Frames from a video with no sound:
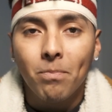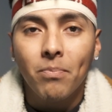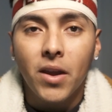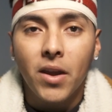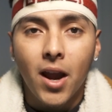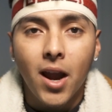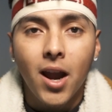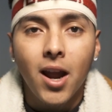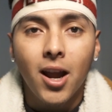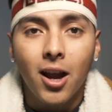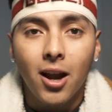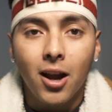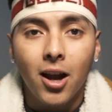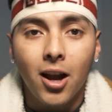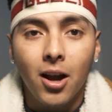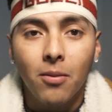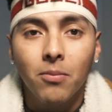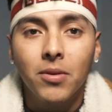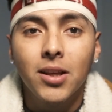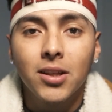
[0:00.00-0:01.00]
Alright, I'm
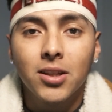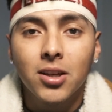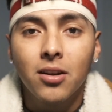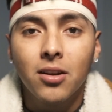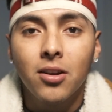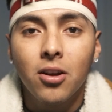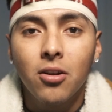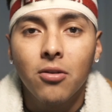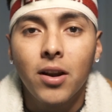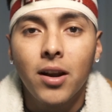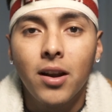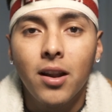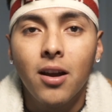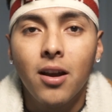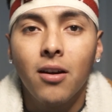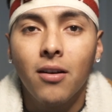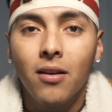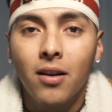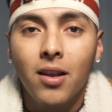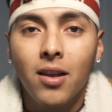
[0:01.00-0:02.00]
gonna let y'all know right
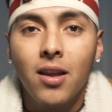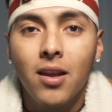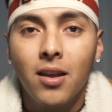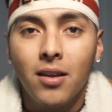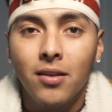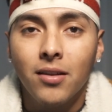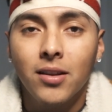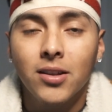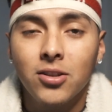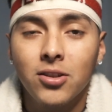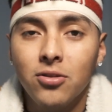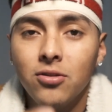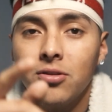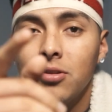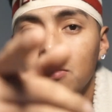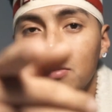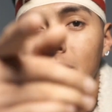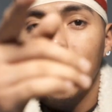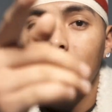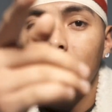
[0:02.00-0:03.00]
now, this
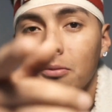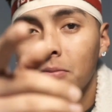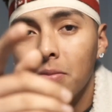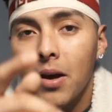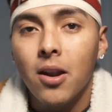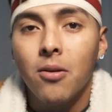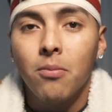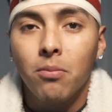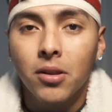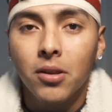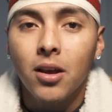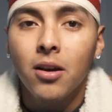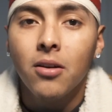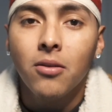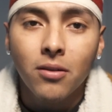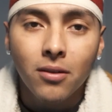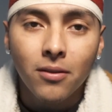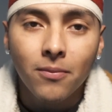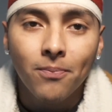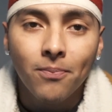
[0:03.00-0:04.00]
YouTube channel about to
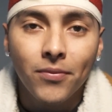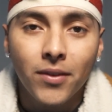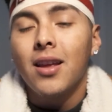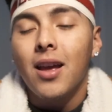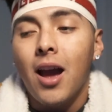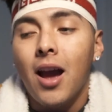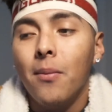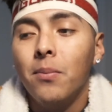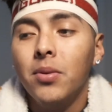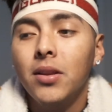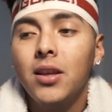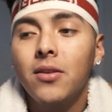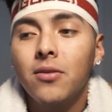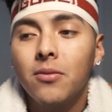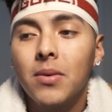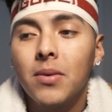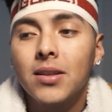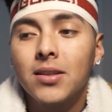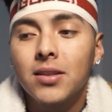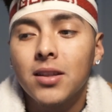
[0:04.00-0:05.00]
blow. I believe in
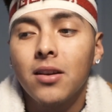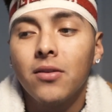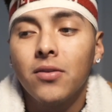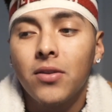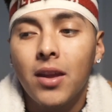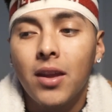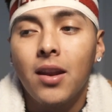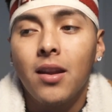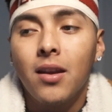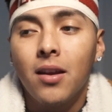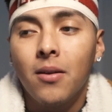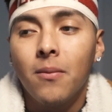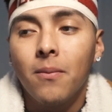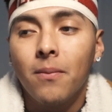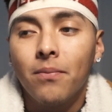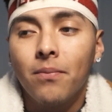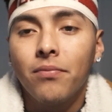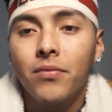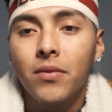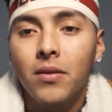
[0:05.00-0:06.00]
myself that
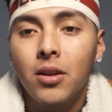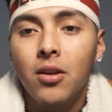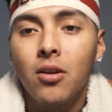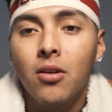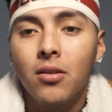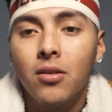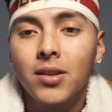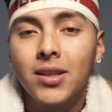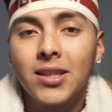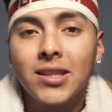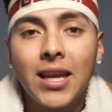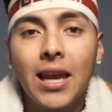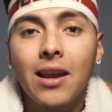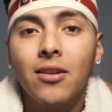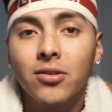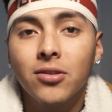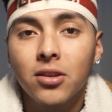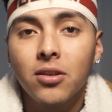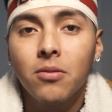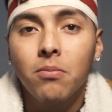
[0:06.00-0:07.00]
you know, this
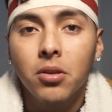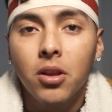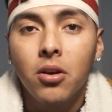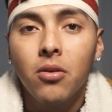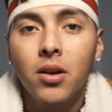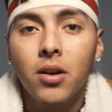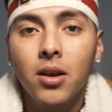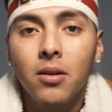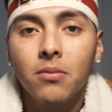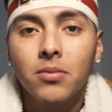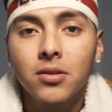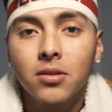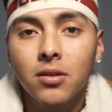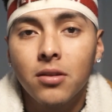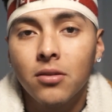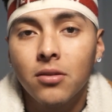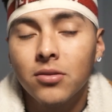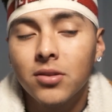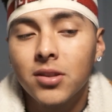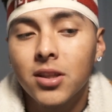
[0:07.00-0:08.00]
channel is gonna blow up.
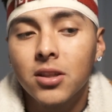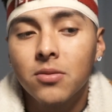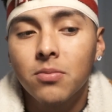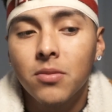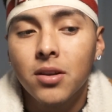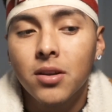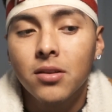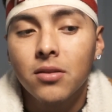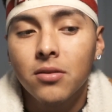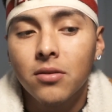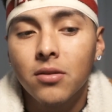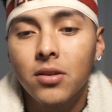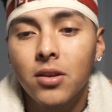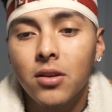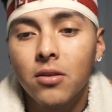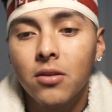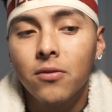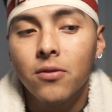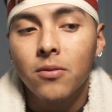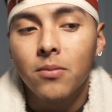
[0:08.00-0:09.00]
So 6 months or a
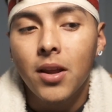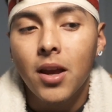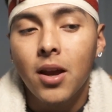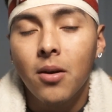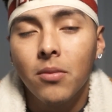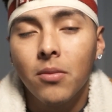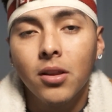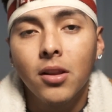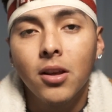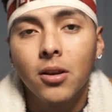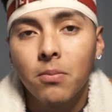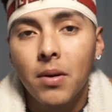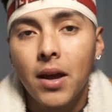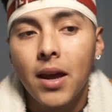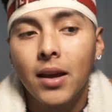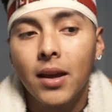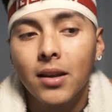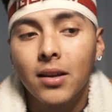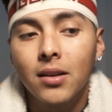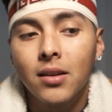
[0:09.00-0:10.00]
year from now, I'm gonna look
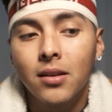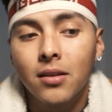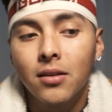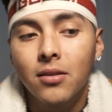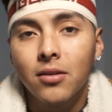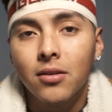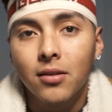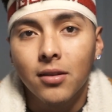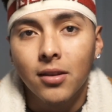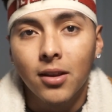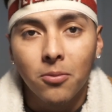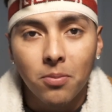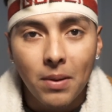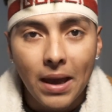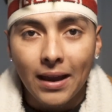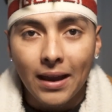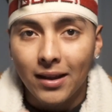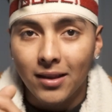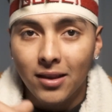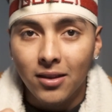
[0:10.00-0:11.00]

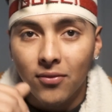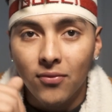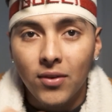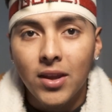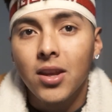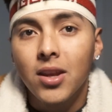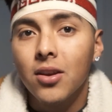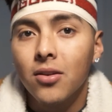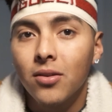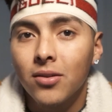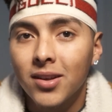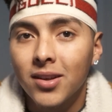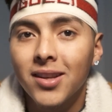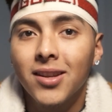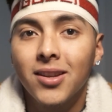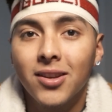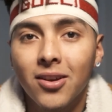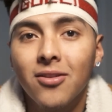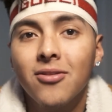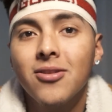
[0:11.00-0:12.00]
back at this video and,
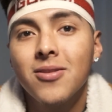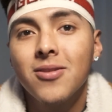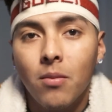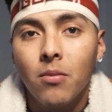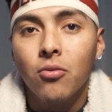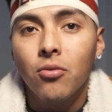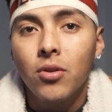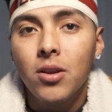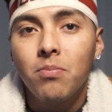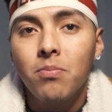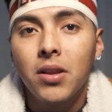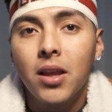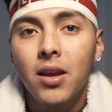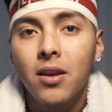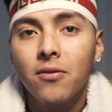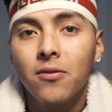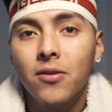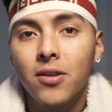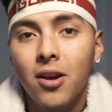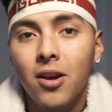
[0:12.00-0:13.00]
you know, I'm gonna replay
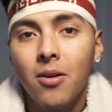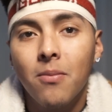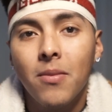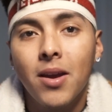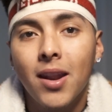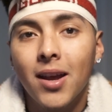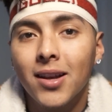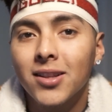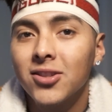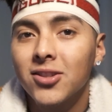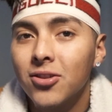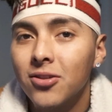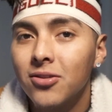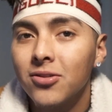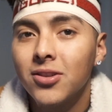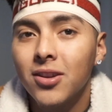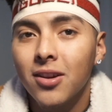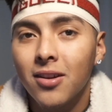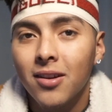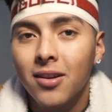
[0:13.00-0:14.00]
it for y'all, man. I
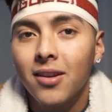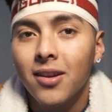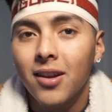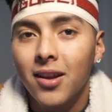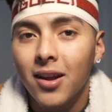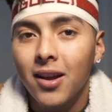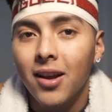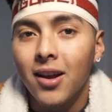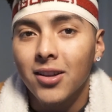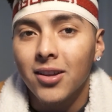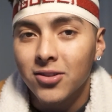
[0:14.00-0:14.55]
told y'all I